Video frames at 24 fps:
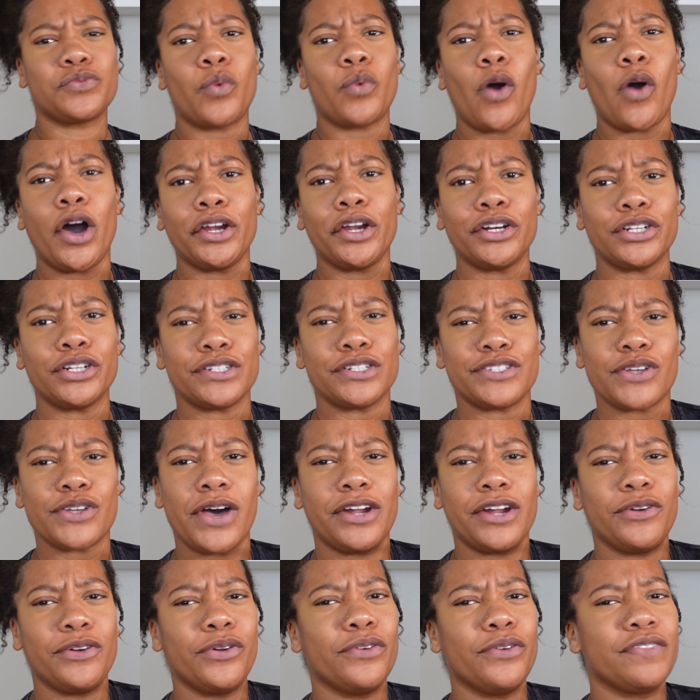water, so
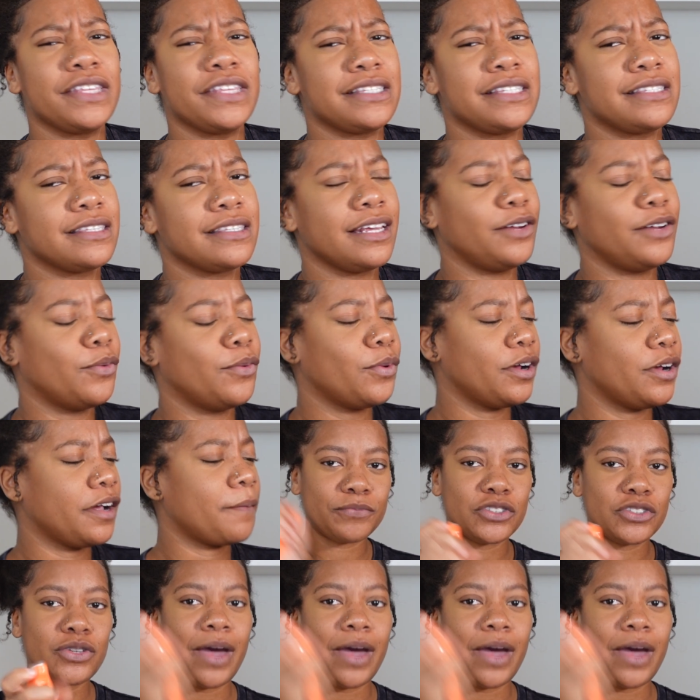I don't know if this is gonna work.